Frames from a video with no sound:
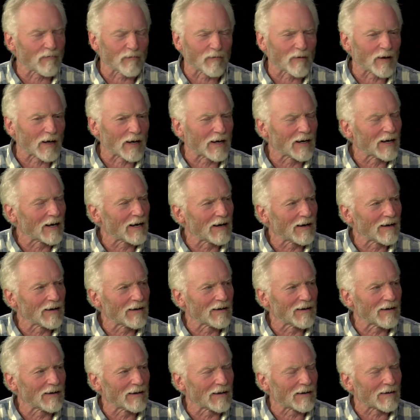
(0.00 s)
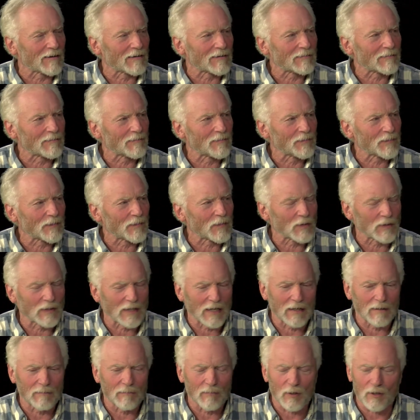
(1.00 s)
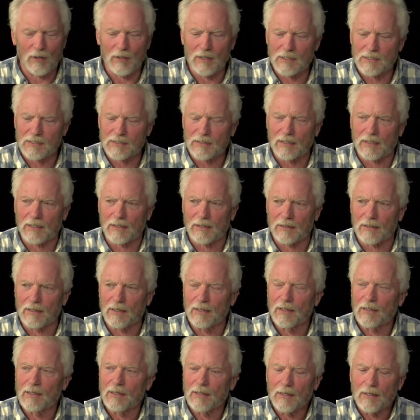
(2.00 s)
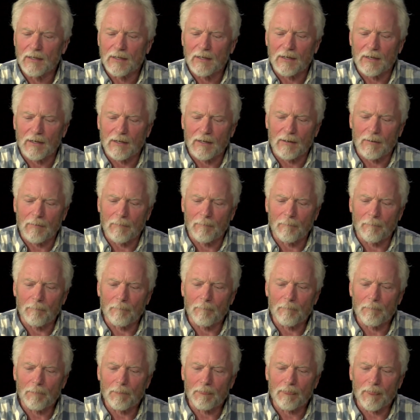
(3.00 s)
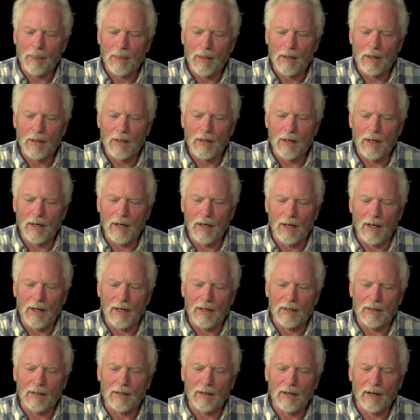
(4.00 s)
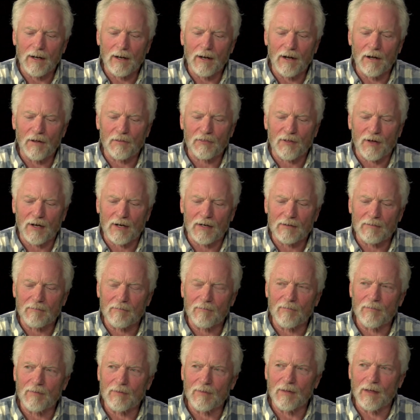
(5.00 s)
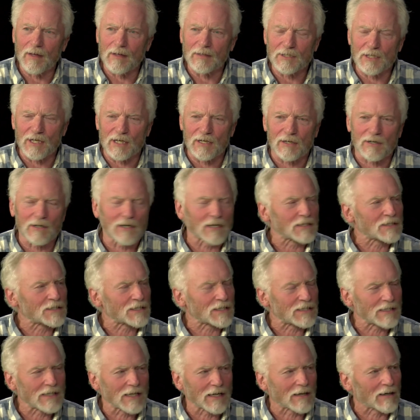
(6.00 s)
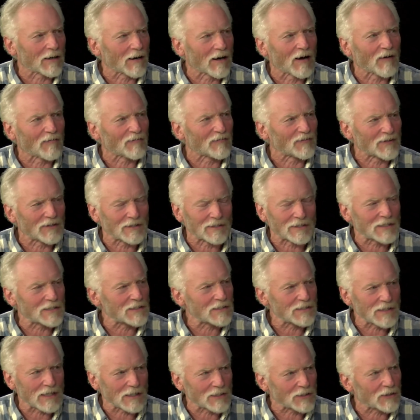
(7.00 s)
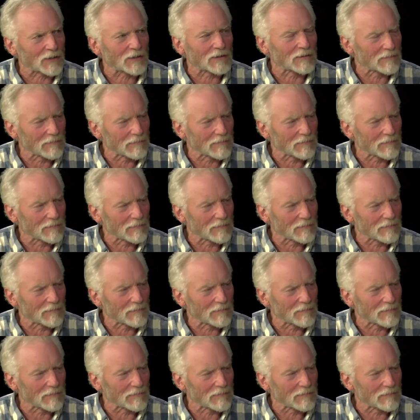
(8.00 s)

vet, you know, named Ernest Kelly. Um, and I thought, and she and Ernest just hit it off, and they're just such